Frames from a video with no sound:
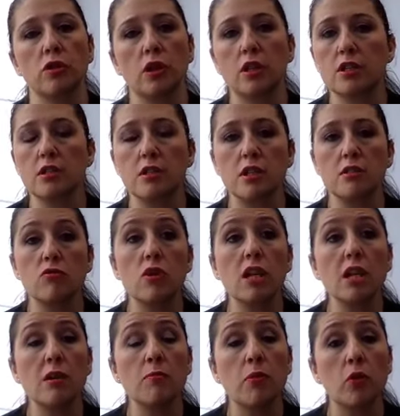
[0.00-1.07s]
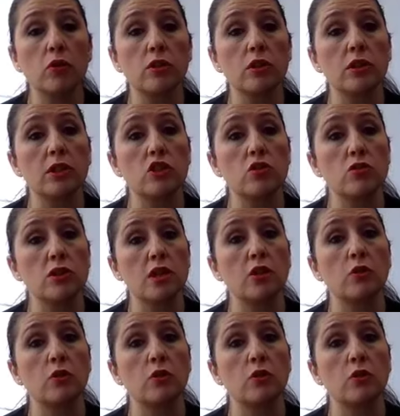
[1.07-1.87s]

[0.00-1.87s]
because it's really important that you say